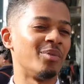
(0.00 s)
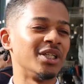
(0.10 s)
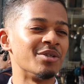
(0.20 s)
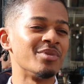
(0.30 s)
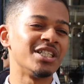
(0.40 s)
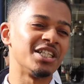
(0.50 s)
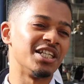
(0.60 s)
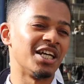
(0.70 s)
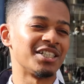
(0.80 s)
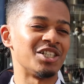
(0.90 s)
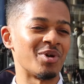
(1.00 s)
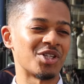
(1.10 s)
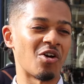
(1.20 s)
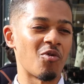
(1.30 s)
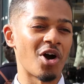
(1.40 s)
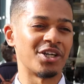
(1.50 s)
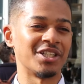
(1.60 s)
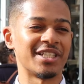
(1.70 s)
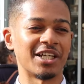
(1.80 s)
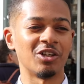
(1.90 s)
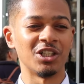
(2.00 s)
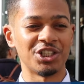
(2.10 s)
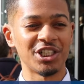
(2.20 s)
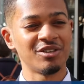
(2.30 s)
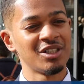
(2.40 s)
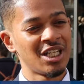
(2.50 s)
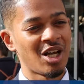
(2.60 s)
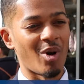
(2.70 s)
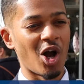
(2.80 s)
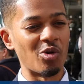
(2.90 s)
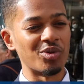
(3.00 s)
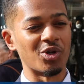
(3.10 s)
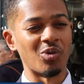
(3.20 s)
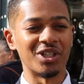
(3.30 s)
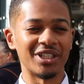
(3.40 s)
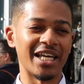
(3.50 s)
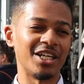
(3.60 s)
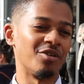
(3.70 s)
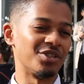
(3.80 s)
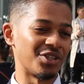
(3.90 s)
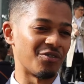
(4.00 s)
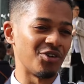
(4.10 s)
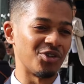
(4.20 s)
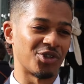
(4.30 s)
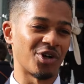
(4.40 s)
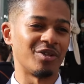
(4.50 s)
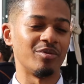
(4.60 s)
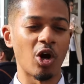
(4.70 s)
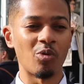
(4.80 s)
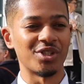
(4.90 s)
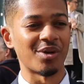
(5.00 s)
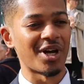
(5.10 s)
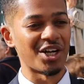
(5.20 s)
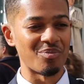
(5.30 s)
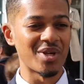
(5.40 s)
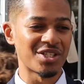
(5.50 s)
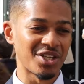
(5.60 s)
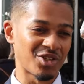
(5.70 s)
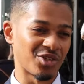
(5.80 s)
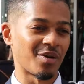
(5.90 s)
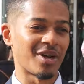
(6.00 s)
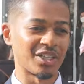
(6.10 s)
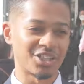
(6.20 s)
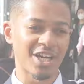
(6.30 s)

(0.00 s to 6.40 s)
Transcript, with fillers: I mean, immediately I see myself working in technology, but I hope to one day go into the future and open some kind of business or some kind of